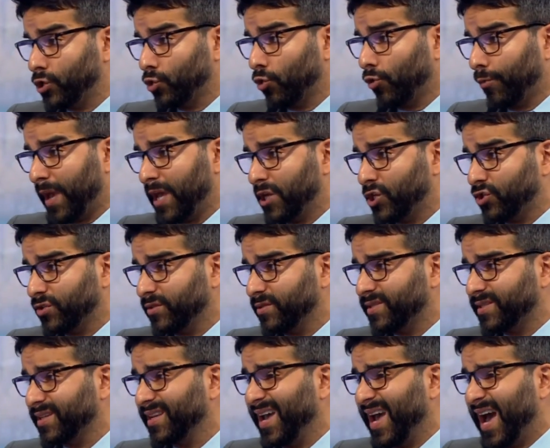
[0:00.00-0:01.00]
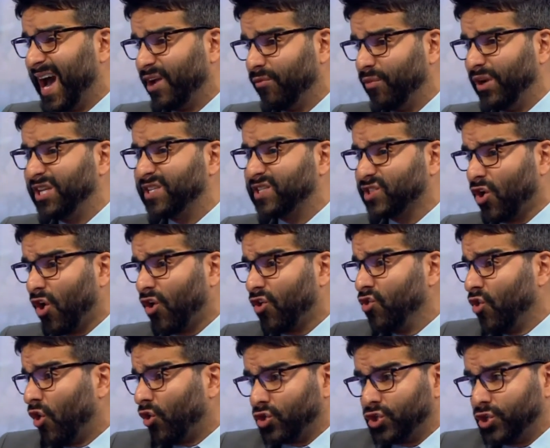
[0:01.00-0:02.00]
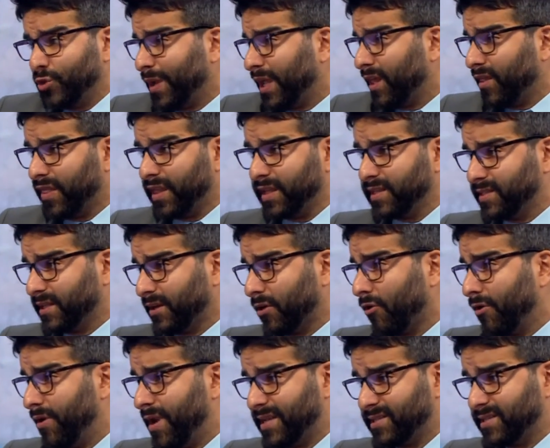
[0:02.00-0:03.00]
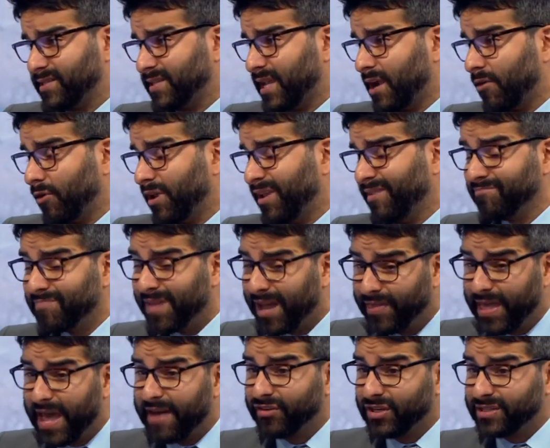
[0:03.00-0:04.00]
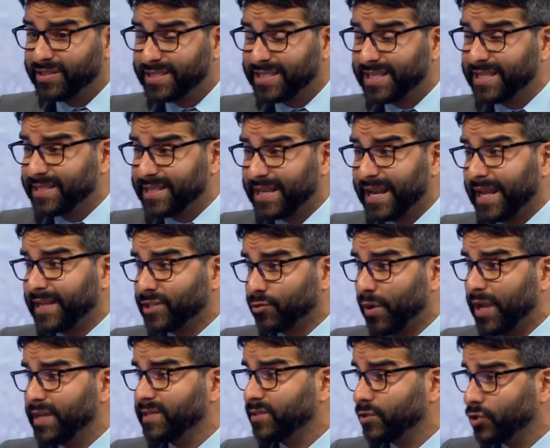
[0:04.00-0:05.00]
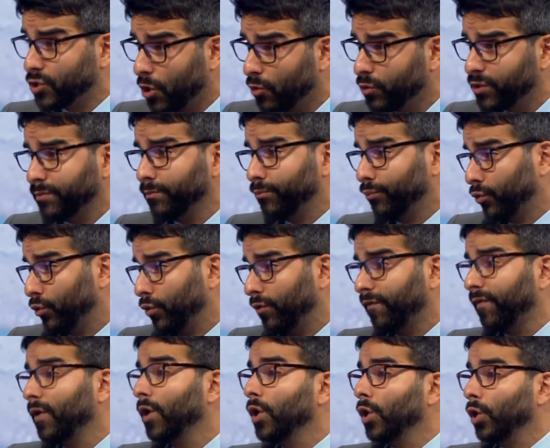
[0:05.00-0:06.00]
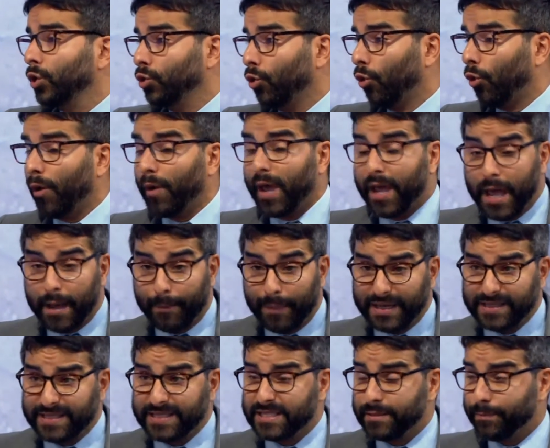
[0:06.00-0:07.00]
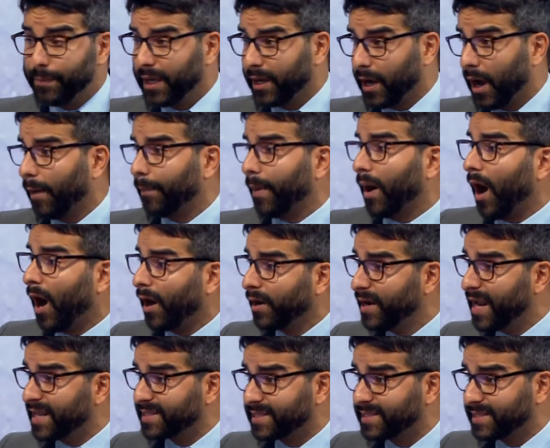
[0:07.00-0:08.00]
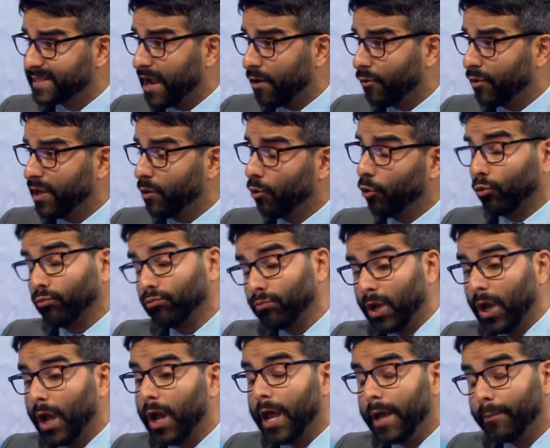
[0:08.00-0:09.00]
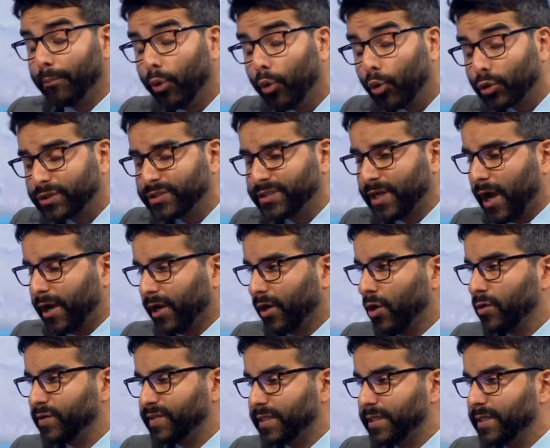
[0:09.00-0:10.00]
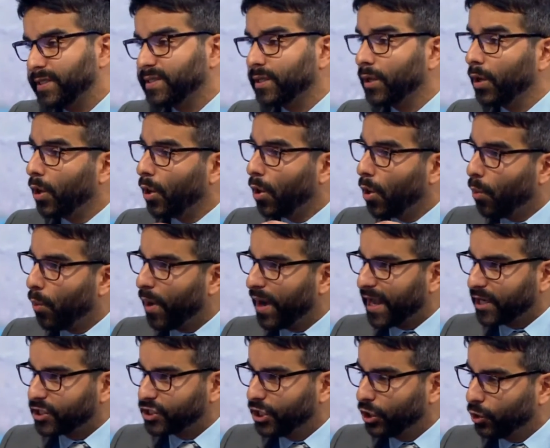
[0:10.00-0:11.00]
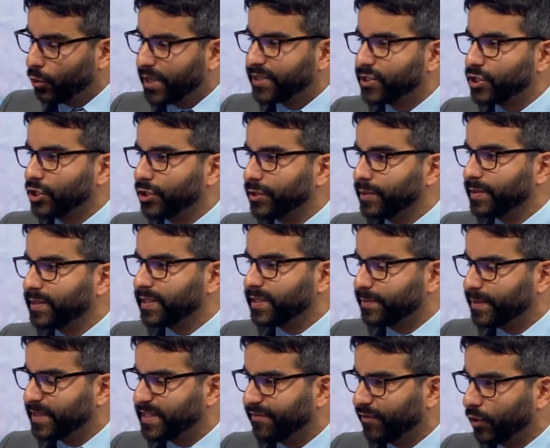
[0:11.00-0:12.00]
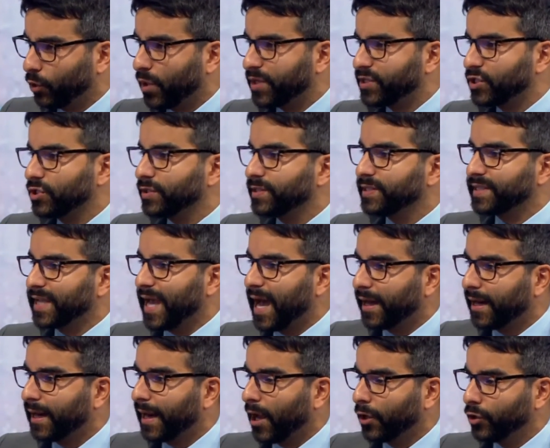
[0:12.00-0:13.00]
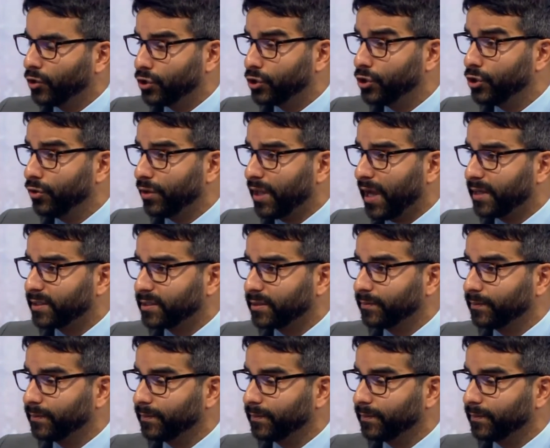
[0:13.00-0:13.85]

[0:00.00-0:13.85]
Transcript: patients and really start not doing things that are unnecessary. And the evidence is that X-rays don't improve your ability to pick up unnecessary or important diagnoses, when actually specific questions can allow you to do that.